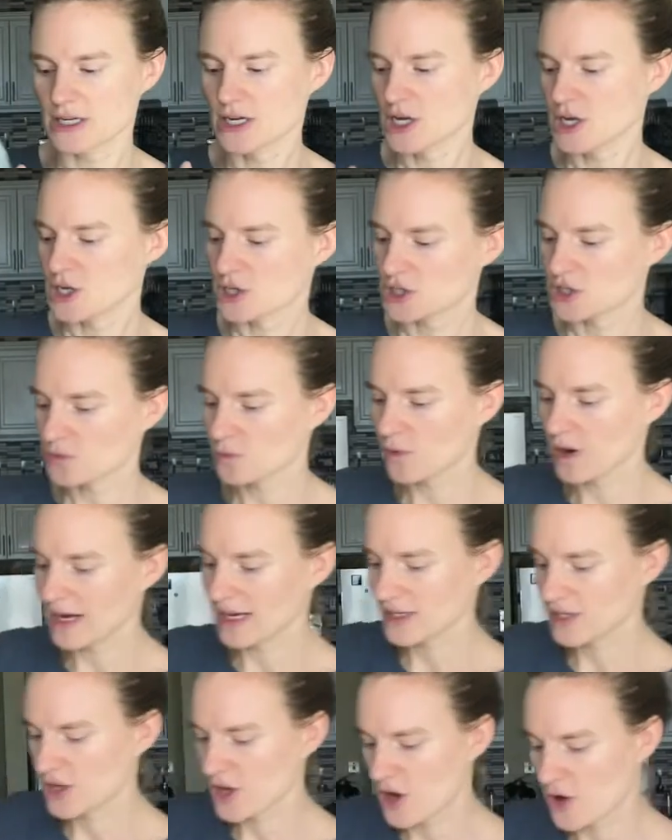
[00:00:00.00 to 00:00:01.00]
So I
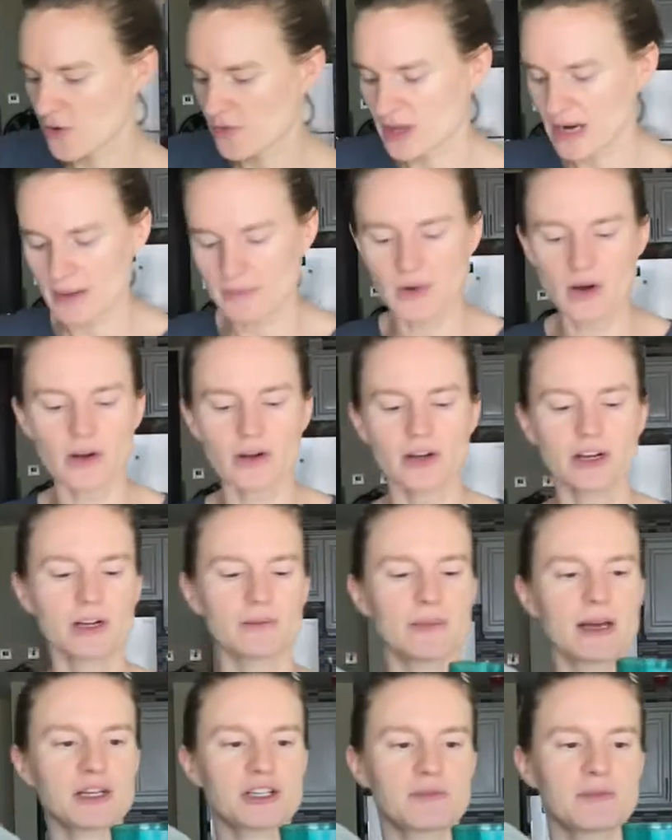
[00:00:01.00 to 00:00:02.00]
know that I'm not going to
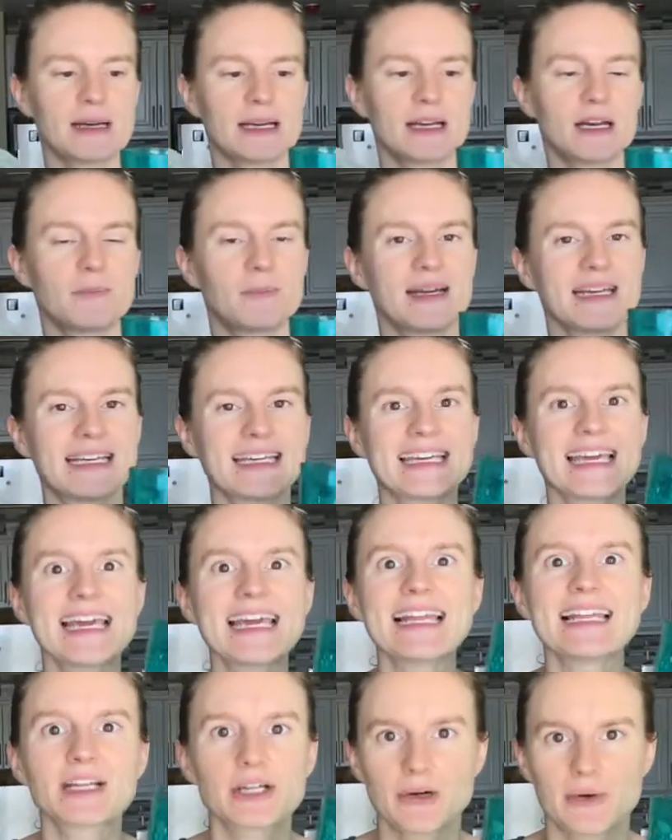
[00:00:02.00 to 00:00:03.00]
measure my cup in
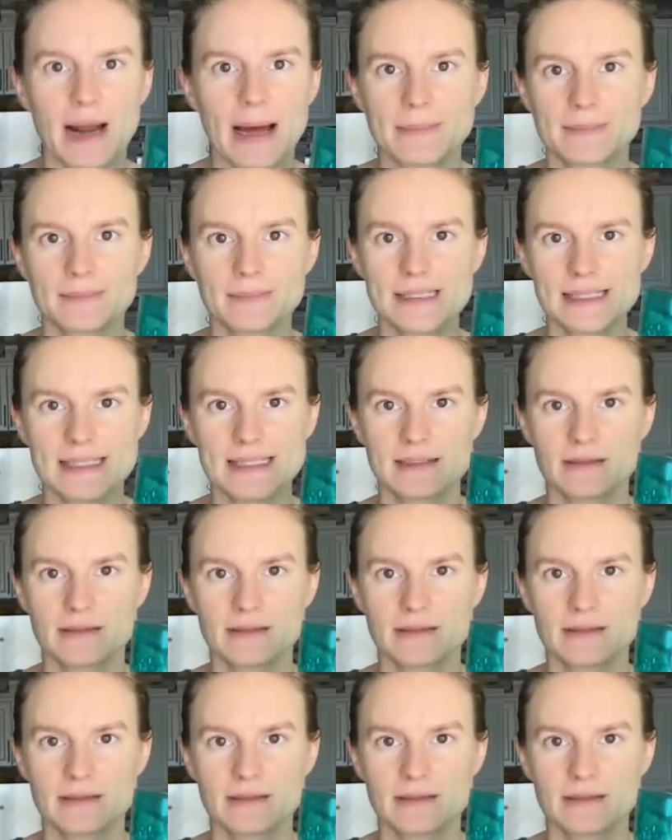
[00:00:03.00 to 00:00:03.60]
kilograms